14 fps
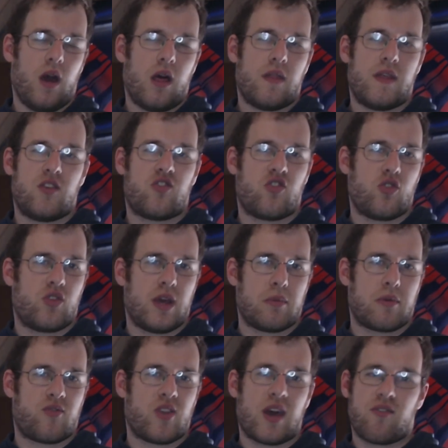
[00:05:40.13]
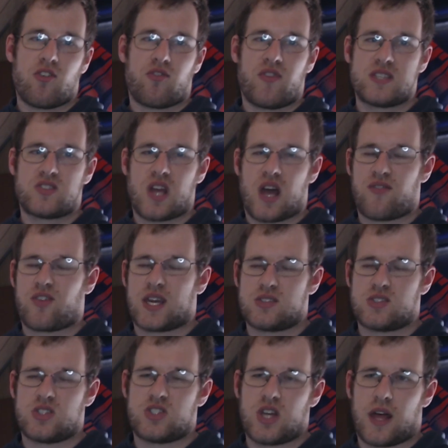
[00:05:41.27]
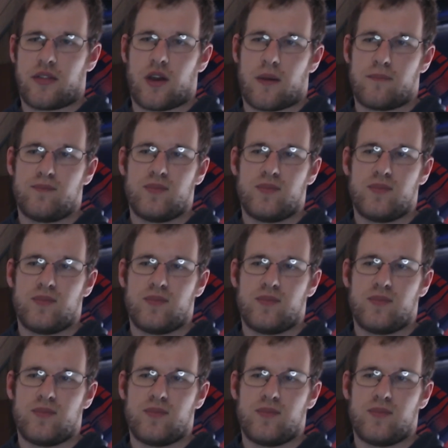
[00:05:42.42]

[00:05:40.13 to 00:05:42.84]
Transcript: These two teams have never faced off against each other.